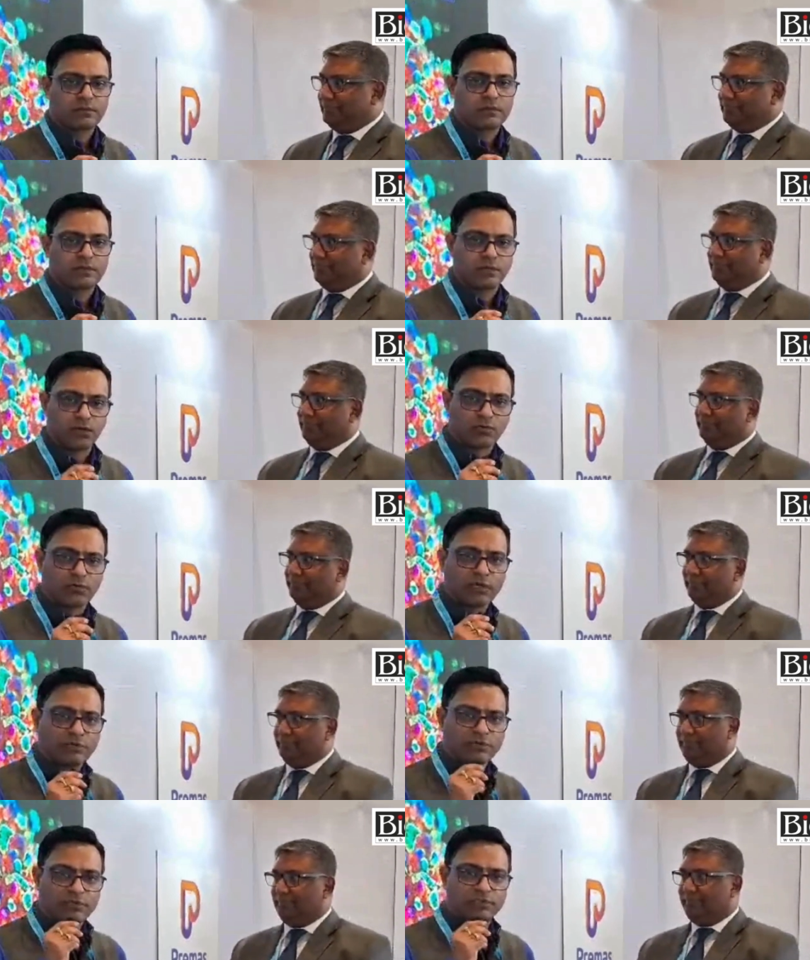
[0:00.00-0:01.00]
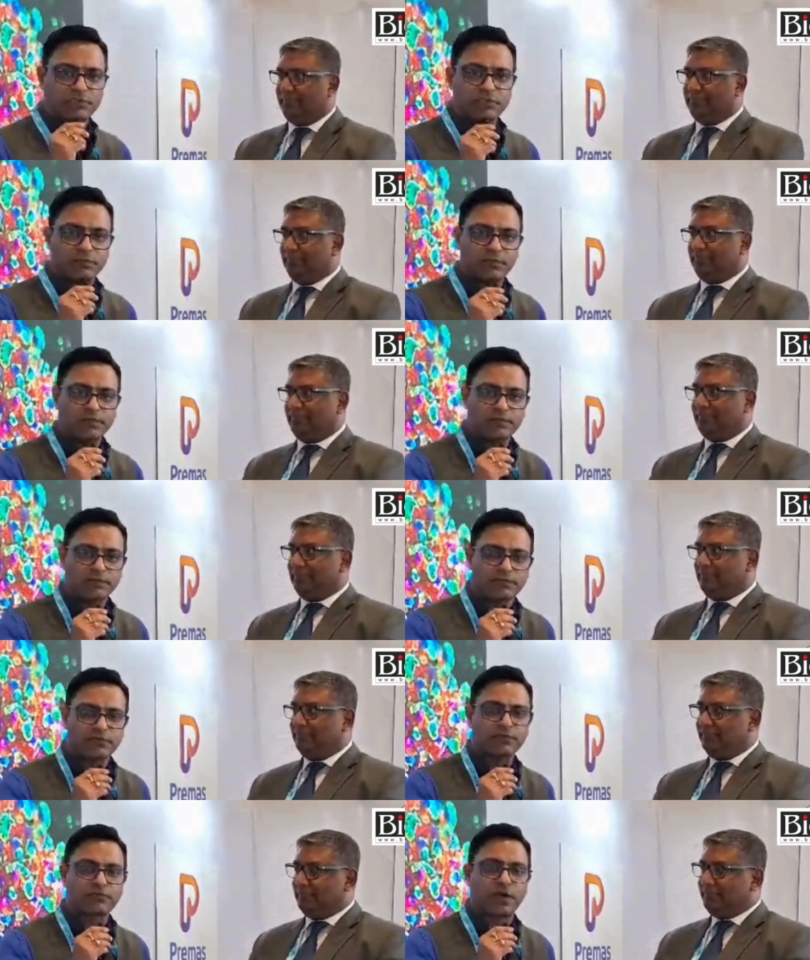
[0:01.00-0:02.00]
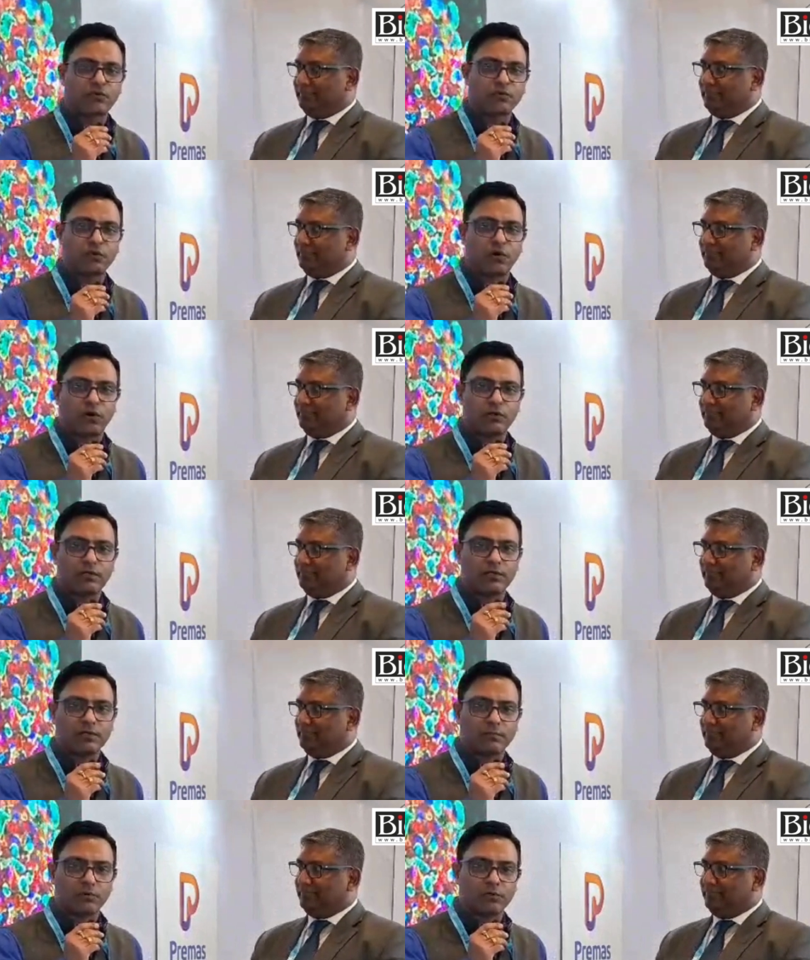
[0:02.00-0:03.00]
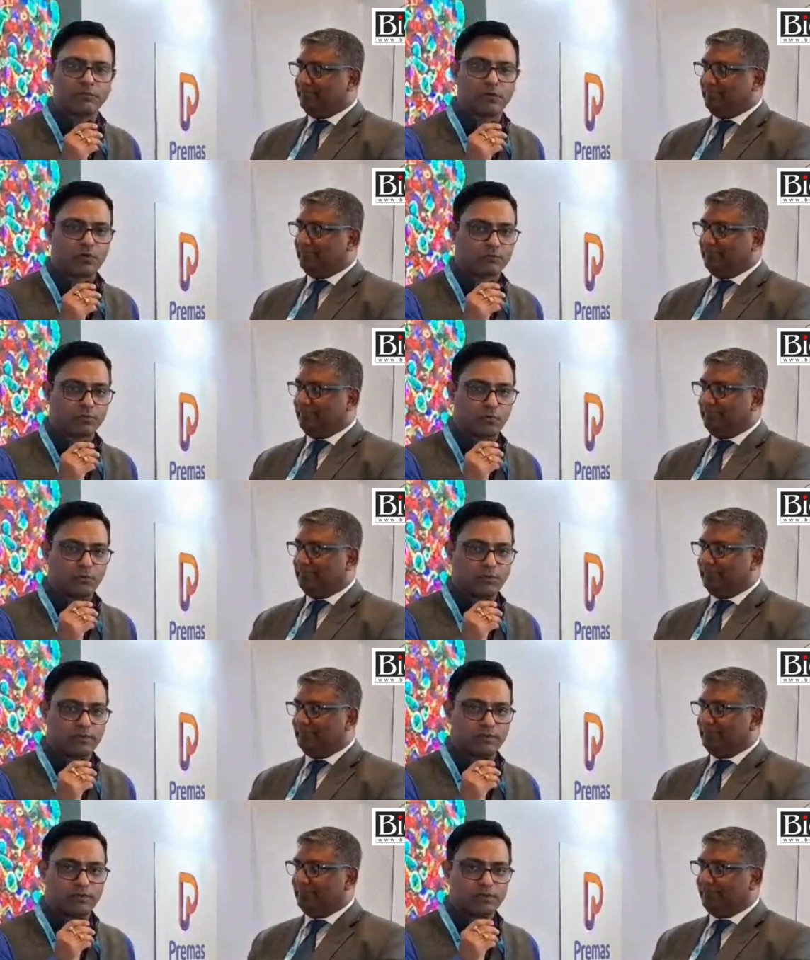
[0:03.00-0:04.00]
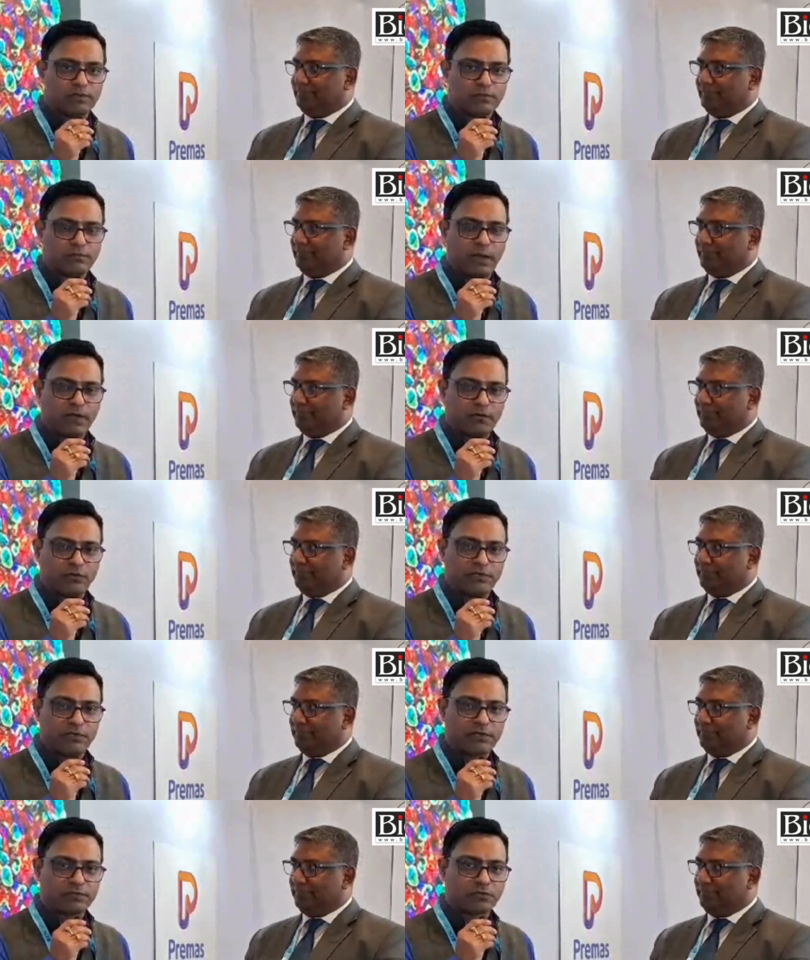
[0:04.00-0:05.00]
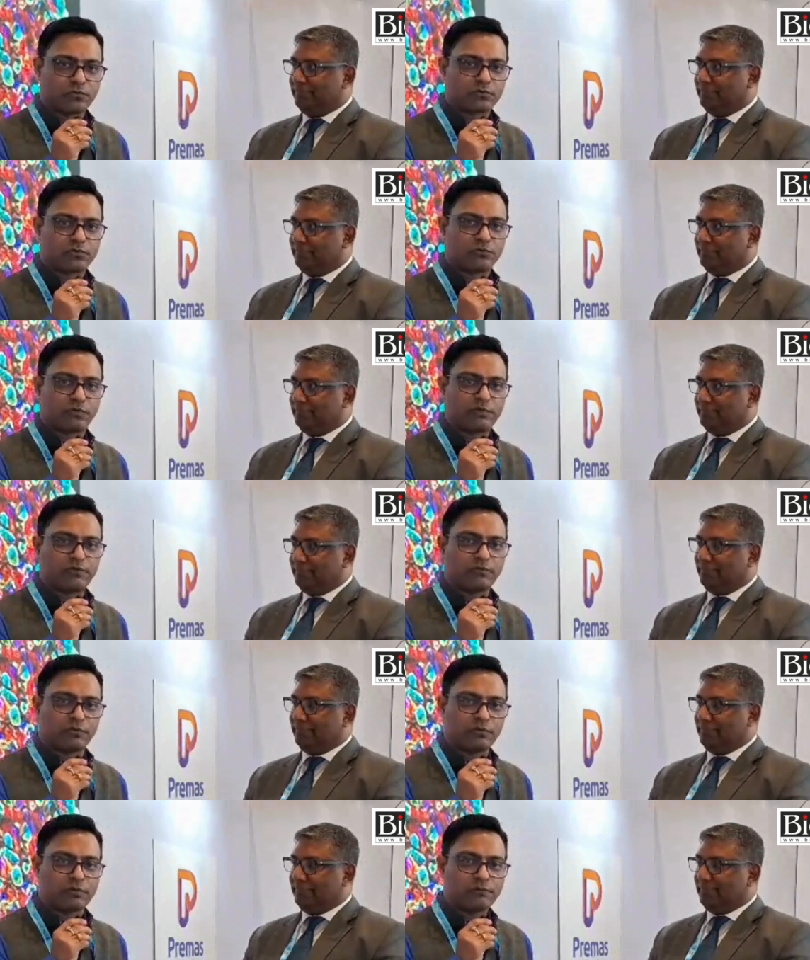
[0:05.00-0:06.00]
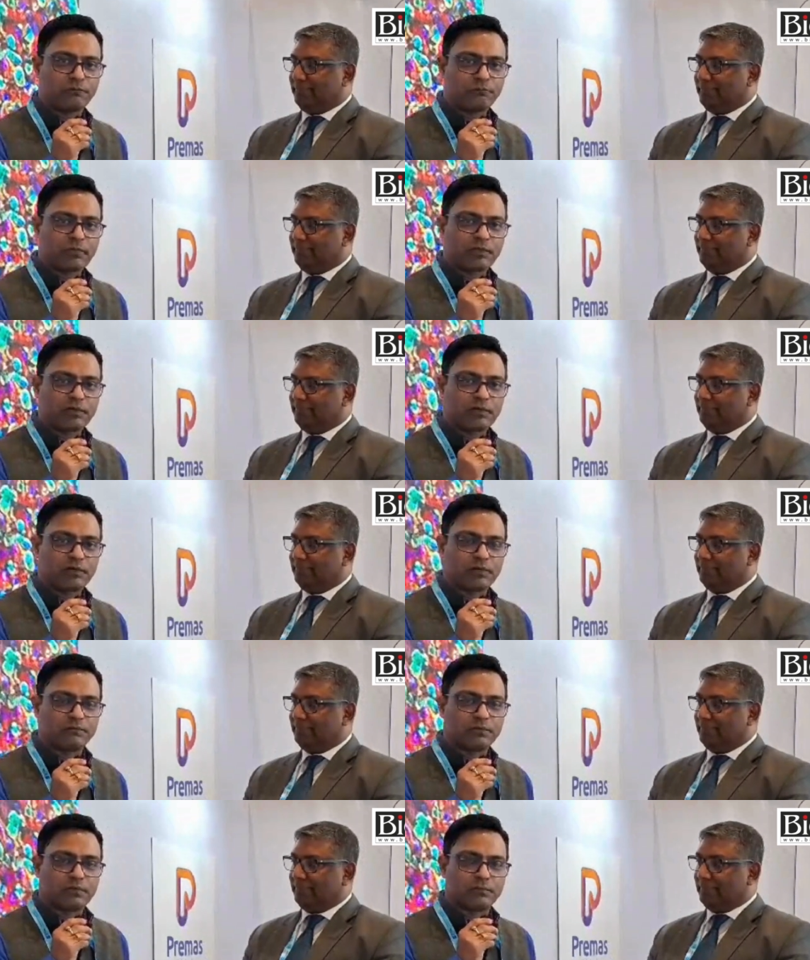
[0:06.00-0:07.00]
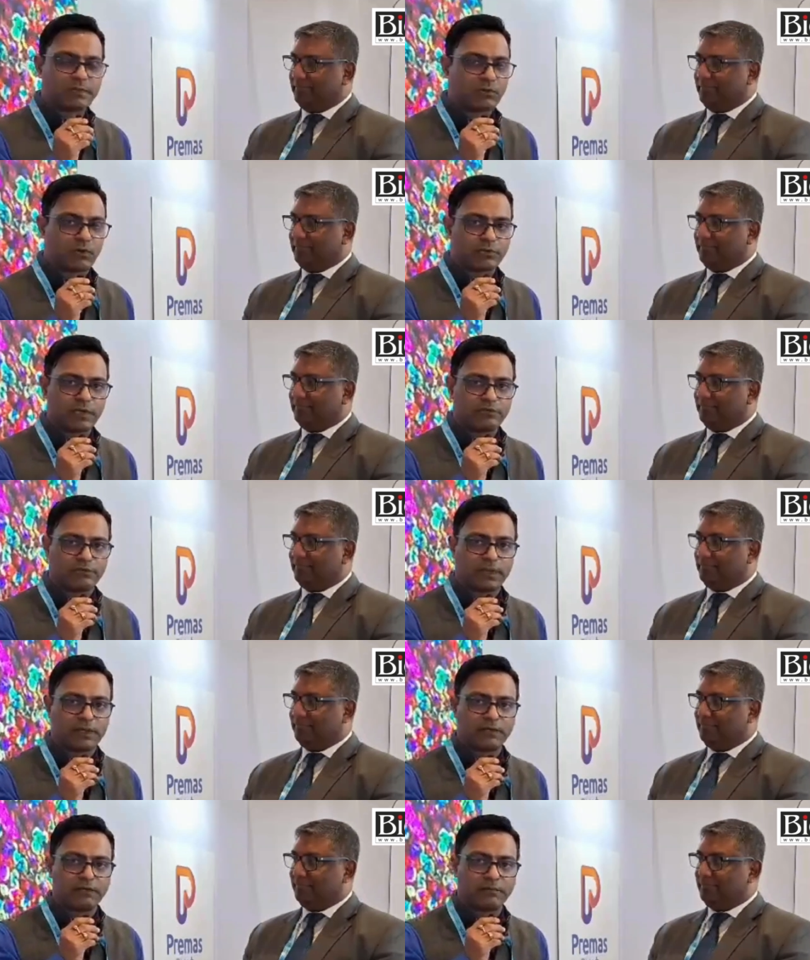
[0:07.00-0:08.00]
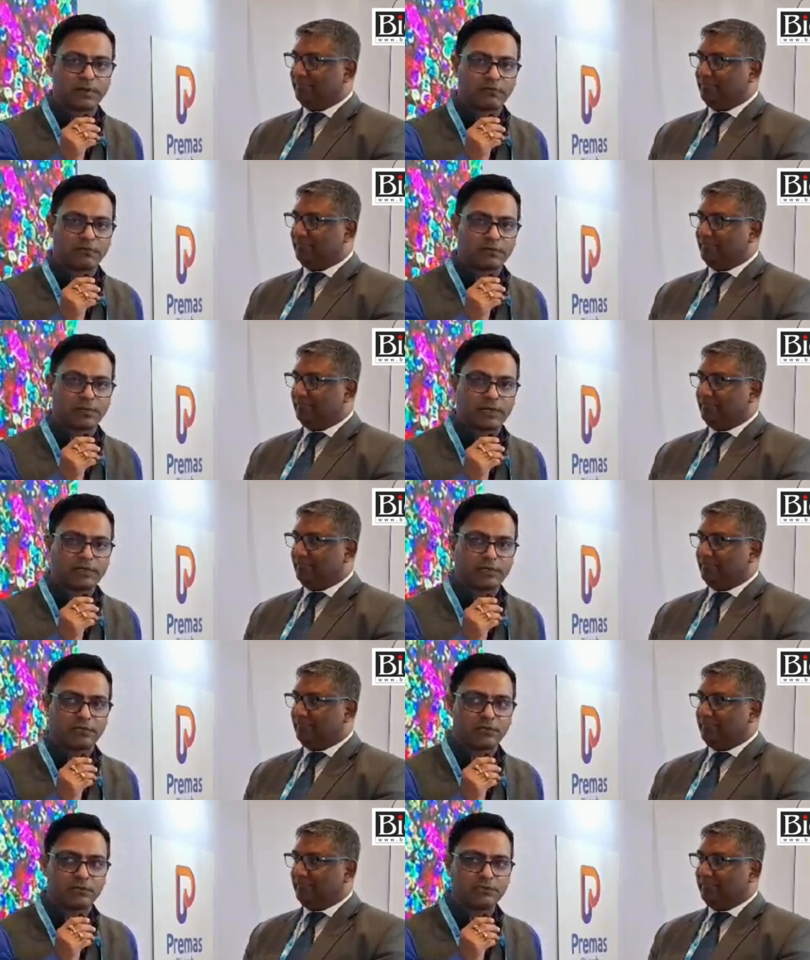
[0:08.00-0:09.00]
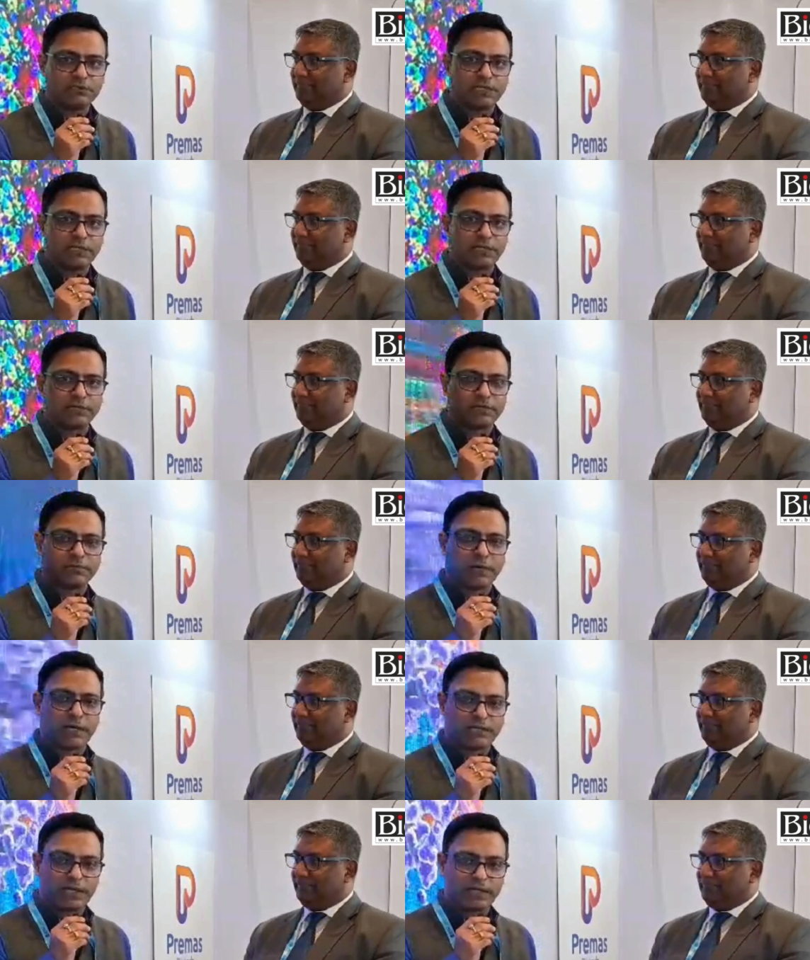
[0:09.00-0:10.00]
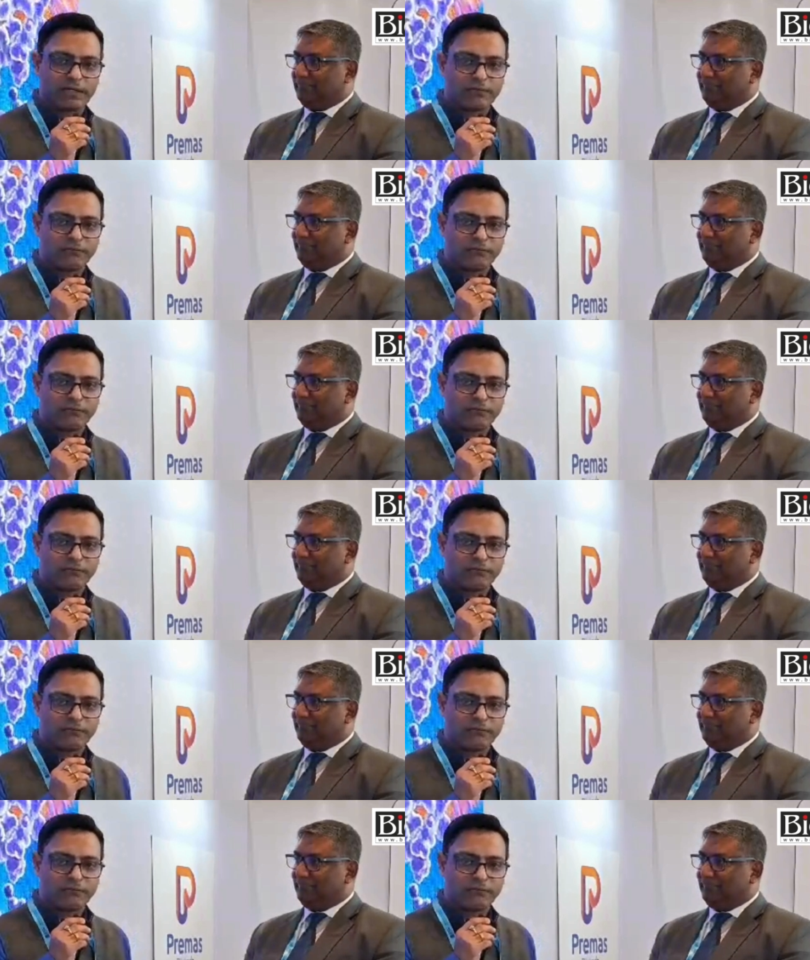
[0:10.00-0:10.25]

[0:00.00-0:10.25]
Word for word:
Speaker 1: Hello ladies and gentlemen, this is Rahul Koul reporting from Global Bio India 2024 being organized by Department of Biotechnology and BIRAC,